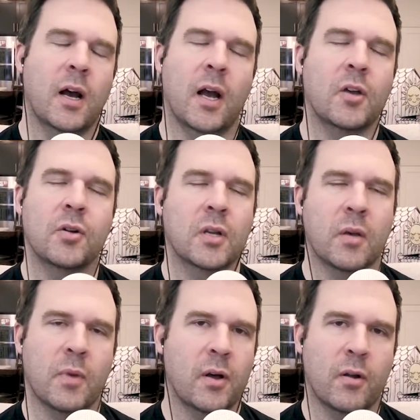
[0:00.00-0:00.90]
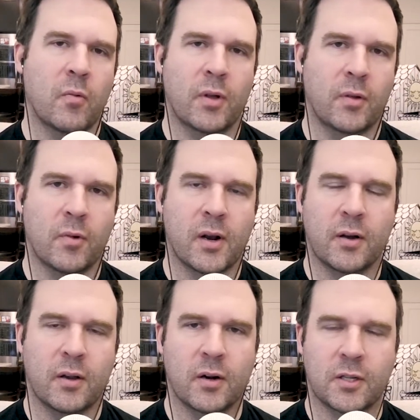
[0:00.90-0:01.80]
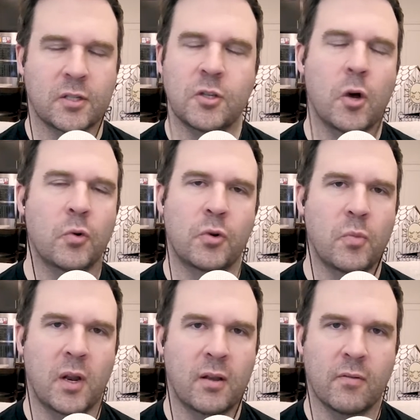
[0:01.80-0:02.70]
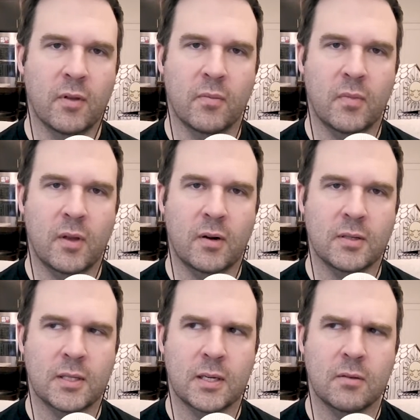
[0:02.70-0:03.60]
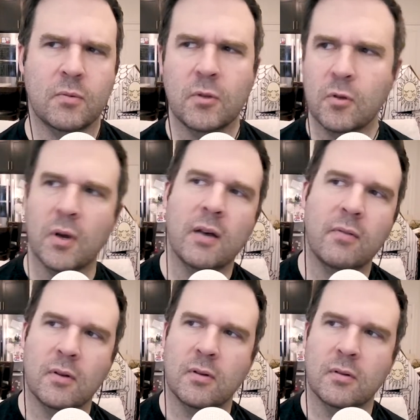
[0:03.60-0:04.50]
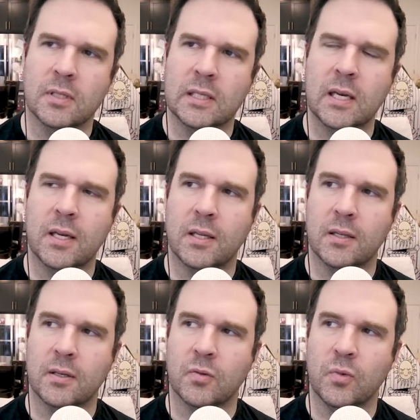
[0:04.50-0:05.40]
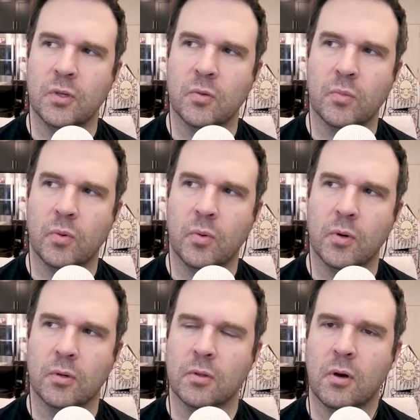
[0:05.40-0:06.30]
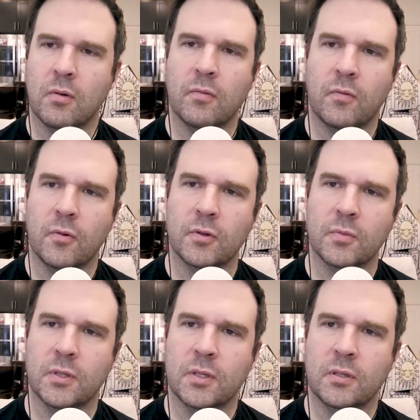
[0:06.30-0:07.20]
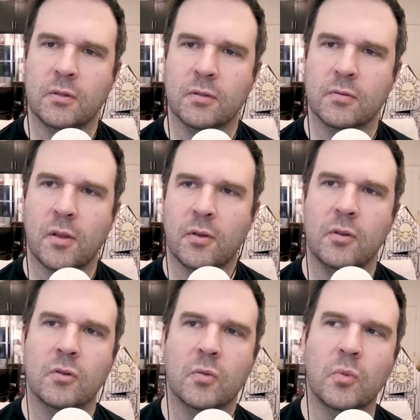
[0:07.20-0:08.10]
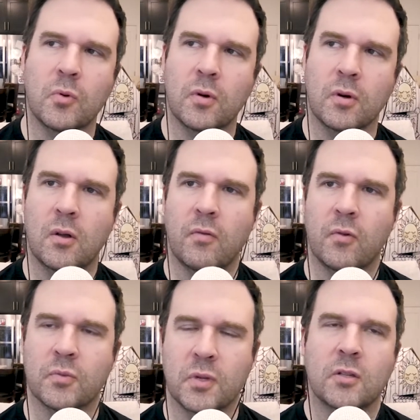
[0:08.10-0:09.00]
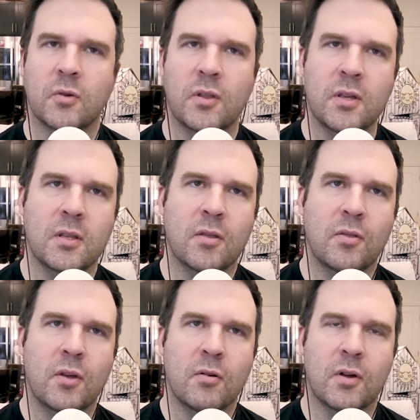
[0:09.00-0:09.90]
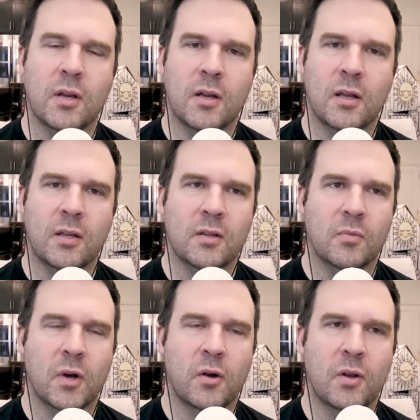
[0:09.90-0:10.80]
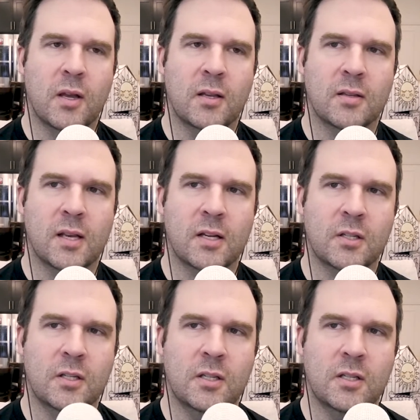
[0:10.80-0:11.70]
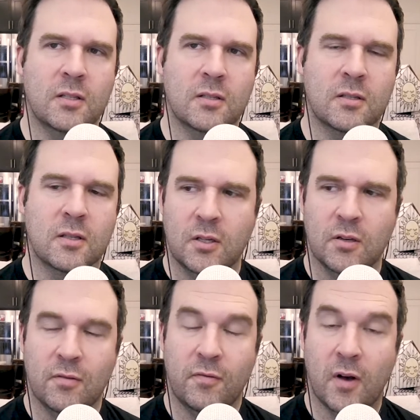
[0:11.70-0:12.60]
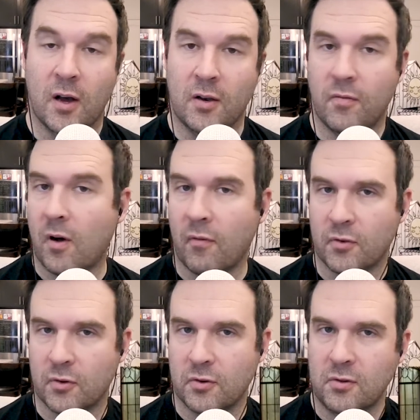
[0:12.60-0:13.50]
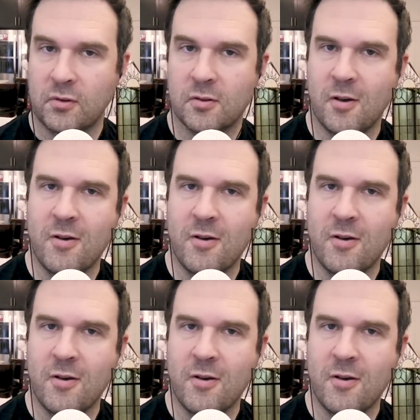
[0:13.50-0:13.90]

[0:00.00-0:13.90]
I couldn't come out here while they were out here. I just know too many of them. And I was like, you, you have a sign that says we support law enforcement in your, I thought you support law enforcement. So I think the theory, at least in my own head, is that she is, she is fond of officers.